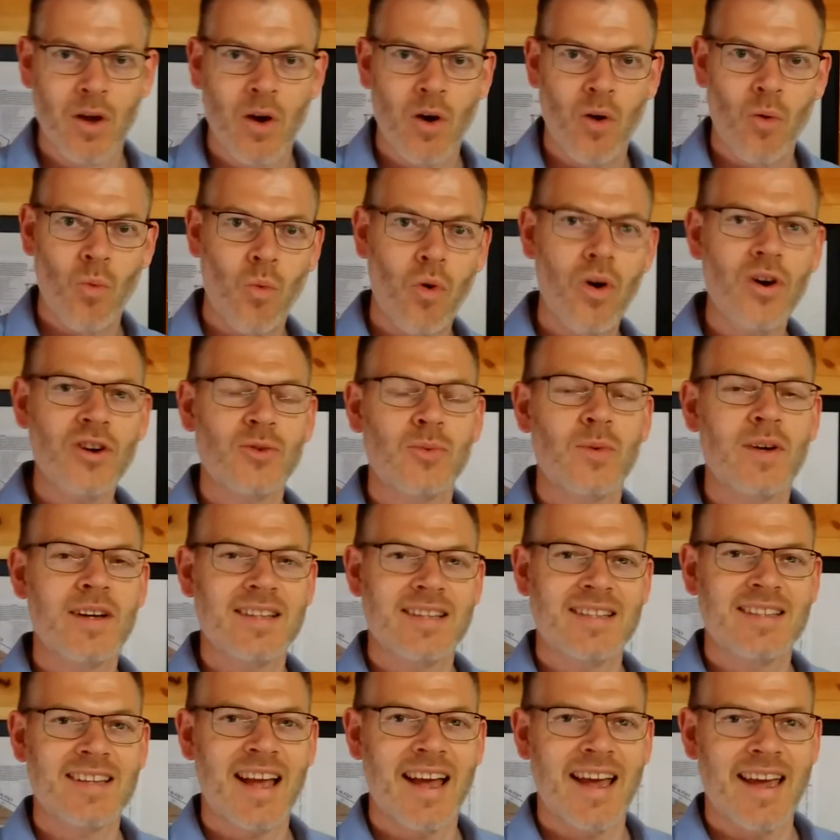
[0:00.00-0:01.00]
what we're
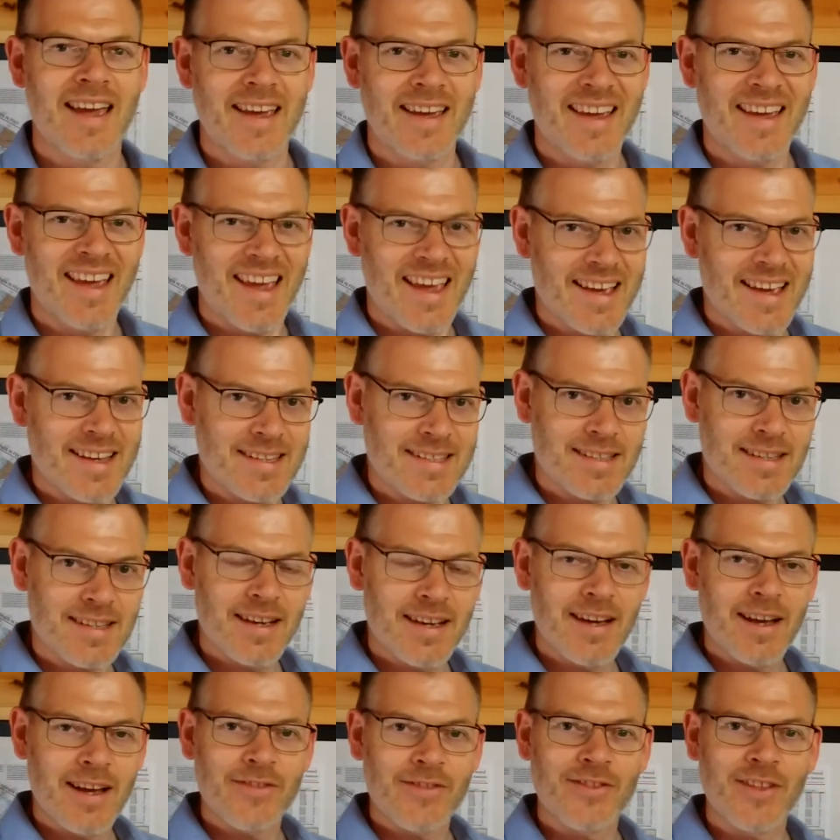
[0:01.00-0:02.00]
saying is
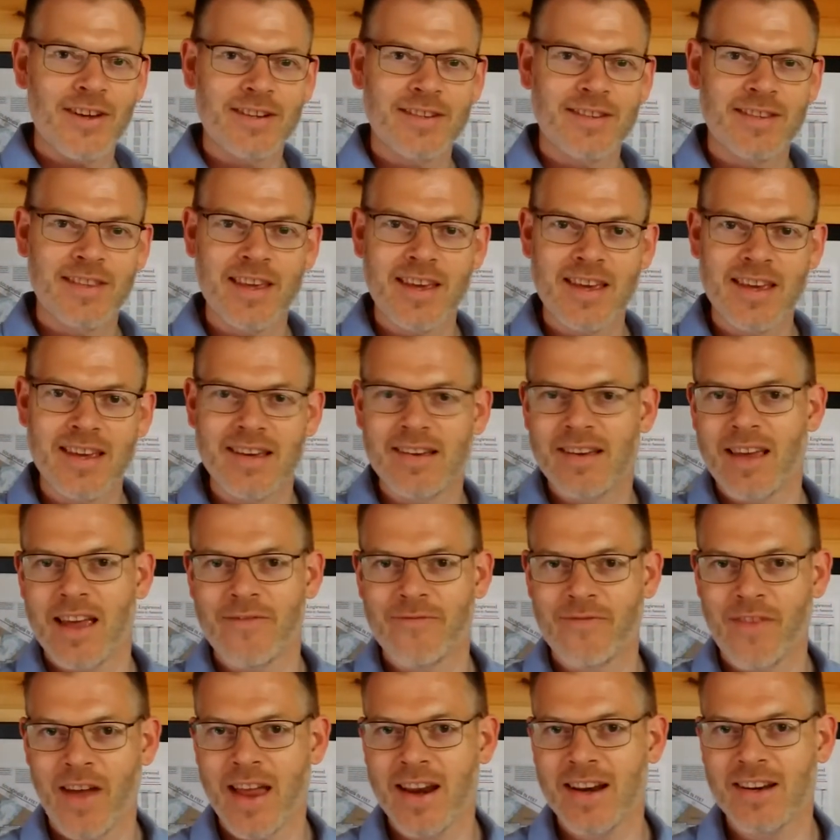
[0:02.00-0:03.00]
that the
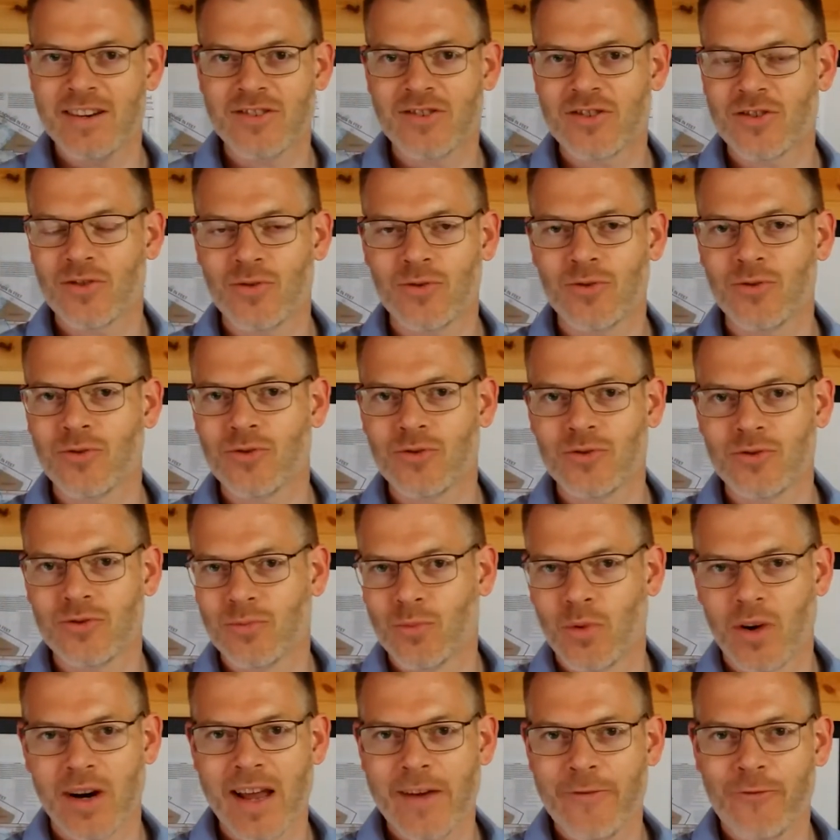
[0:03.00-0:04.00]
event or
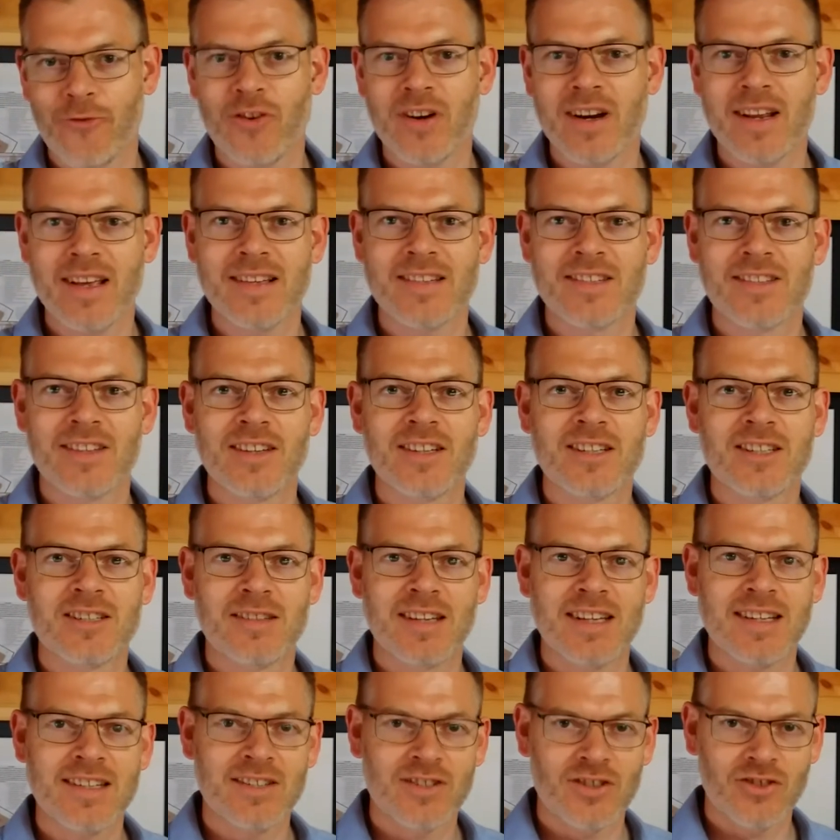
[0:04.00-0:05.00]
whatever it is that's
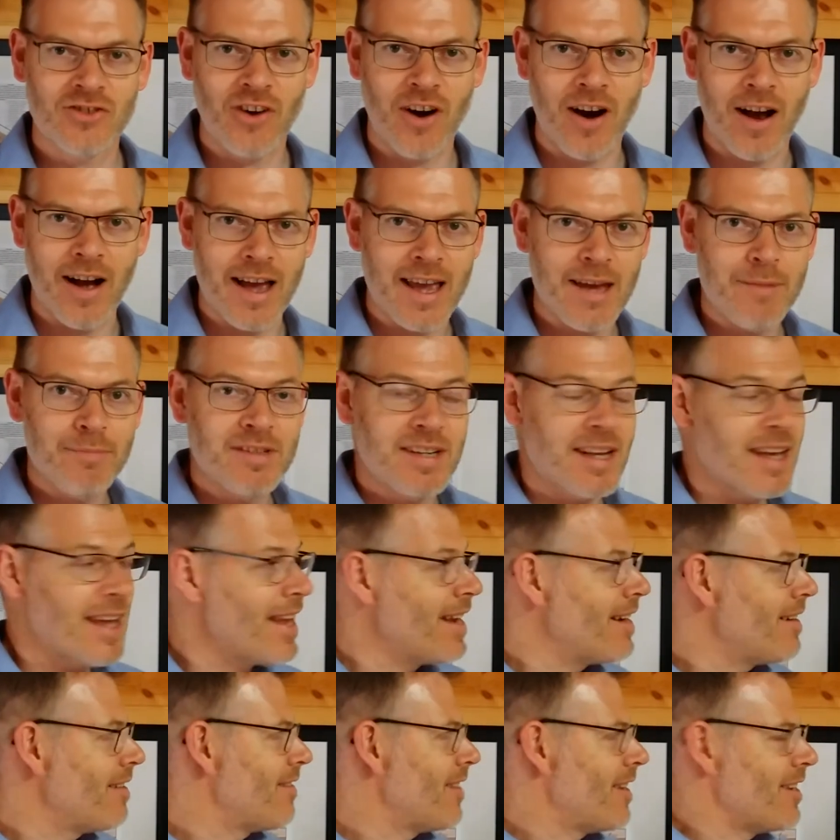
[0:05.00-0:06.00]
described
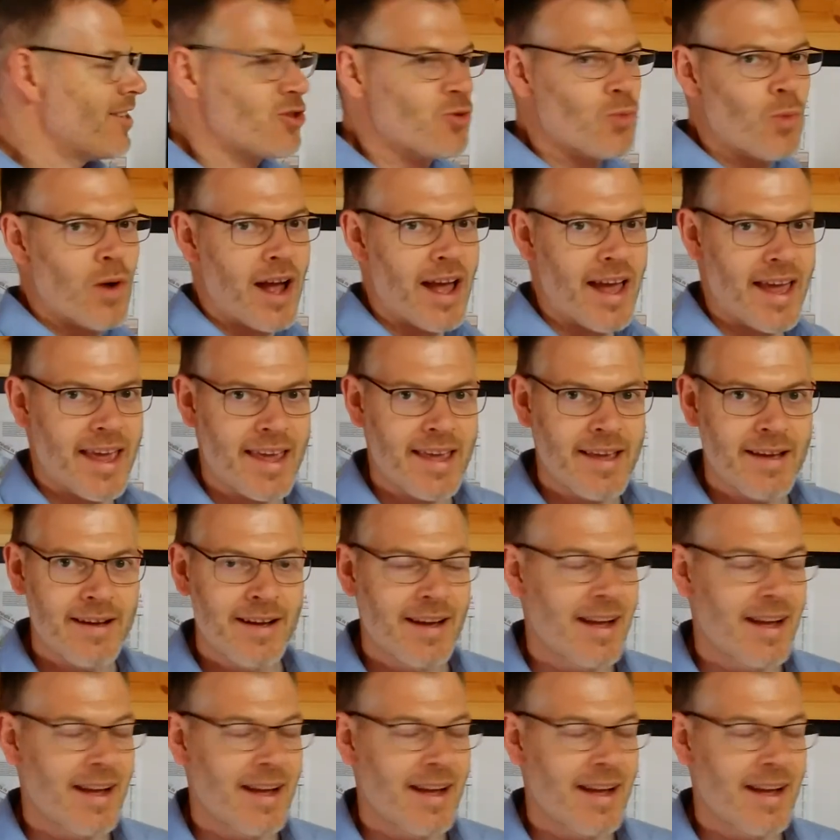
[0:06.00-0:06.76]
in this way